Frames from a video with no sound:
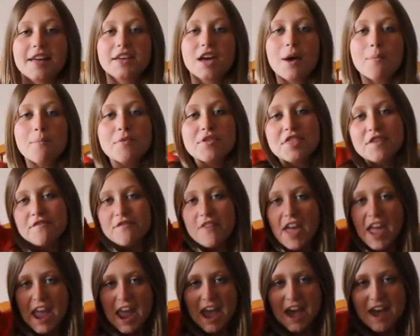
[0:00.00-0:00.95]
I come with a
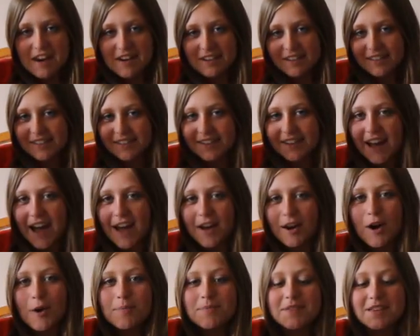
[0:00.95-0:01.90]
fan.
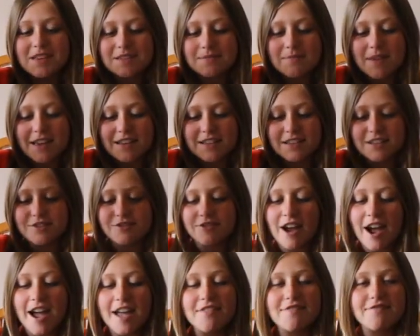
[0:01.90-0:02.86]
I hope this makes it
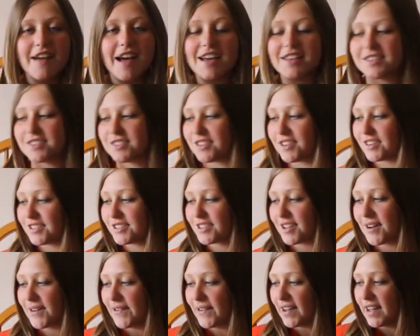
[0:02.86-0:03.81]
dry faster,
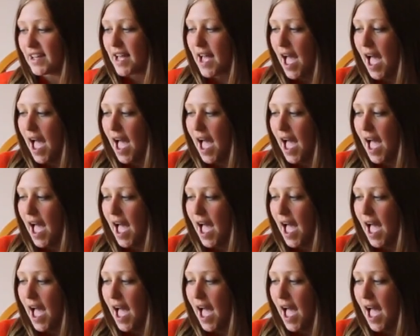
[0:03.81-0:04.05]
so.